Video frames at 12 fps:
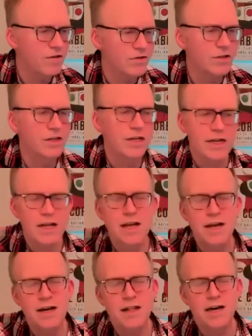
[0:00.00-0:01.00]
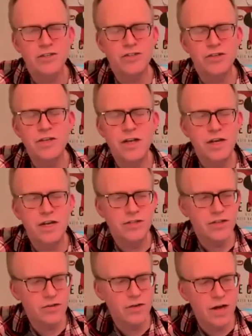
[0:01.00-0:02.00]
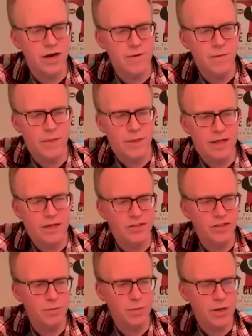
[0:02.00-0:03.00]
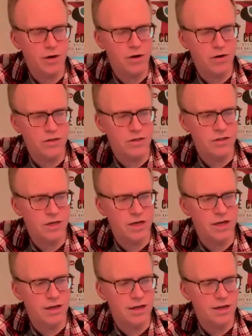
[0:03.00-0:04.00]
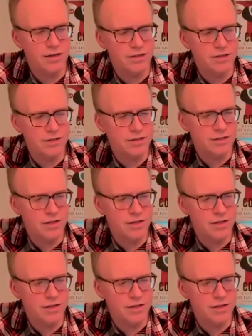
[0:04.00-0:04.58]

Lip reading: often. That's true, Nigel. It's just because it's